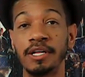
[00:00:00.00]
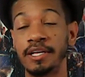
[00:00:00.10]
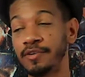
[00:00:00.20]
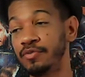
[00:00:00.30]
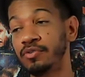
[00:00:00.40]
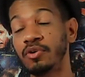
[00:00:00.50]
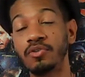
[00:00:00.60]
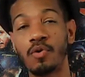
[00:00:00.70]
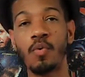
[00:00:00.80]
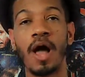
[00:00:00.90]
If you don't
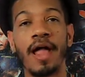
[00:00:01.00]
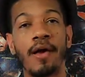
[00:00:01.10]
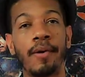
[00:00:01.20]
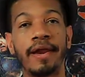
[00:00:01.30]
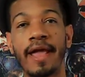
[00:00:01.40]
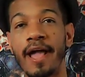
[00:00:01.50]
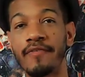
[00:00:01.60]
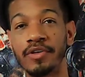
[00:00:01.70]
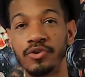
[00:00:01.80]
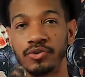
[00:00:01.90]
know, I already have a
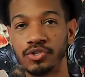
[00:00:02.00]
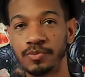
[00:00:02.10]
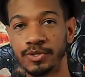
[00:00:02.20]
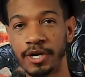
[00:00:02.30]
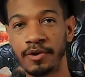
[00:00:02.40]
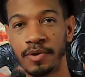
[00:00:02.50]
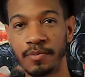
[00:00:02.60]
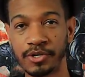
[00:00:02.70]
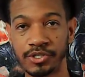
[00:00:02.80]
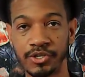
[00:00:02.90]
YouTube channel in
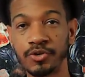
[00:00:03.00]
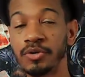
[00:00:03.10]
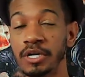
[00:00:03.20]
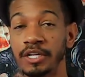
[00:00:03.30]
Brazil.